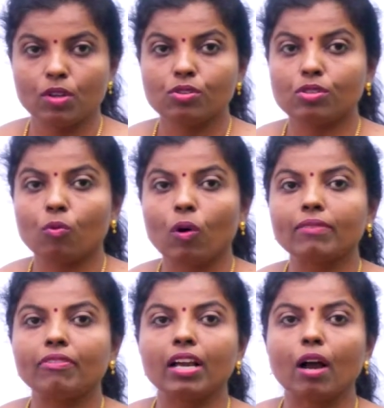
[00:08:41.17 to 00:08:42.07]
So,
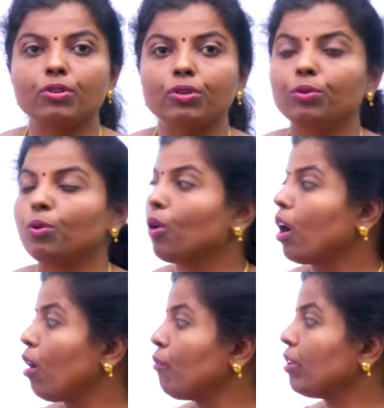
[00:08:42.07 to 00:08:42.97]
what we have to do,
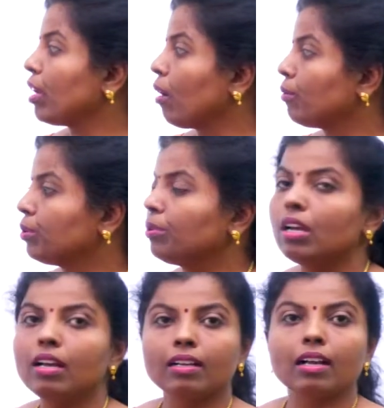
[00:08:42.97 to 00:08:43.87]
how we have
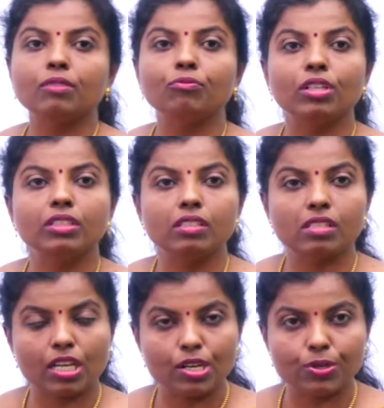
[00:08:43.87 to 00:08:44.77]
to convert
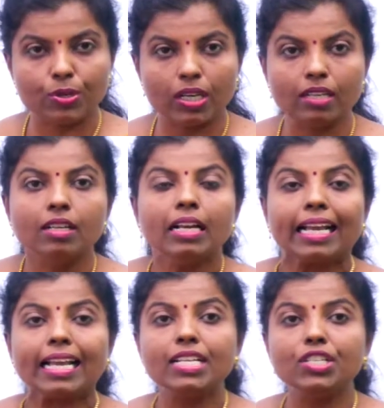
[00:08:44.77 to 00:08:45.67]
this into a
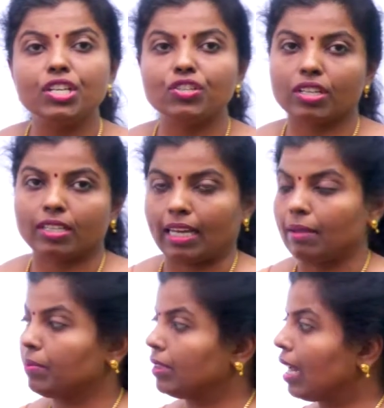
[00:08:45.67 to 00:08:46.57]
integer
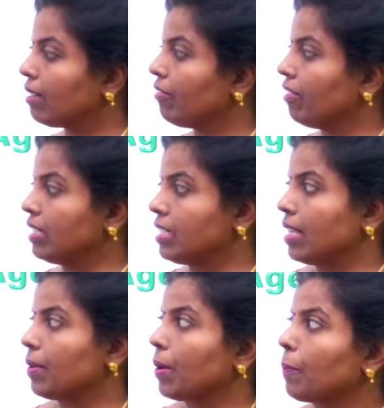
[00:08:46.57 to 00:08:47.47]
type, that we will
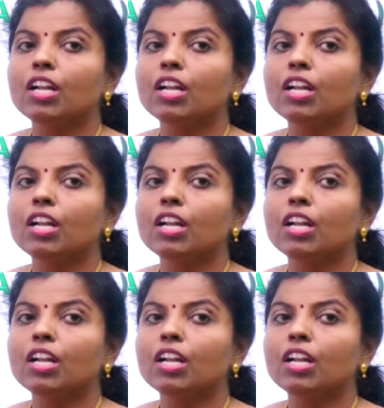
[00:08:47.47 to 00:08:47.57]
see.